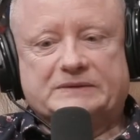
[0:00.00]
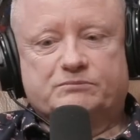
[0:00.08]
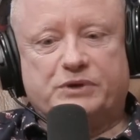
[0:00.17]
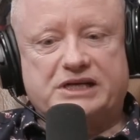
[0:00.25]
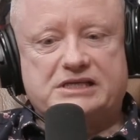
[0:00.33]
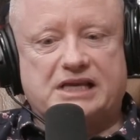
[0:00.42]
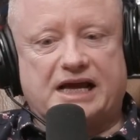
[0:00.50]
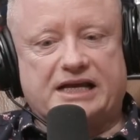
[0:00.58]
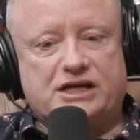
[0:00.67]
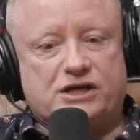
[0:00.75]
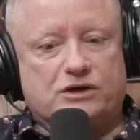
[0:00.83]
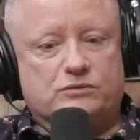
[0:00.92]
But it's like,
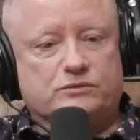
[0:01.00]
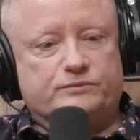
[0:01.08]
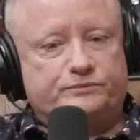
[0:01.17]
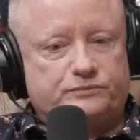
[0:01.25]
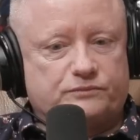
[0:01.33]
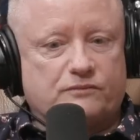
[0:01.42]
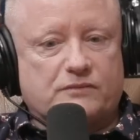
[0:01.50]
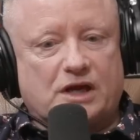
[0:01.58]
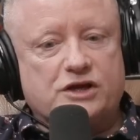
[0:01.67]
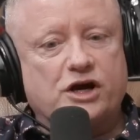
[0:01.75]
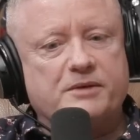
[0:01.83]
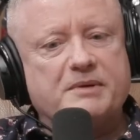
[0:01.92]
you've
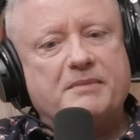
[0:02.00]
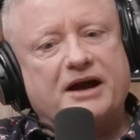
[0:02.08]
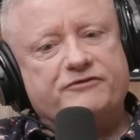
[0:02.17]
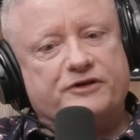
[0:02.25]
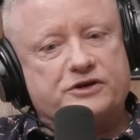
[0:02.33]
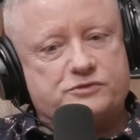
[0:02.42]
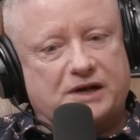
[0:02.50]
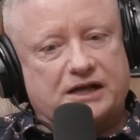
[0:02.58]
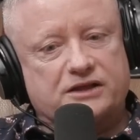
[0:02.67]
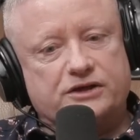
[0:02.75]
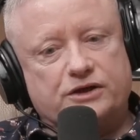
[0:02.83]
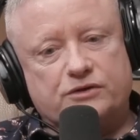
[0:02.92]
got to be mindful as well
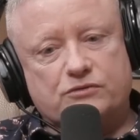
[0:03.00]
that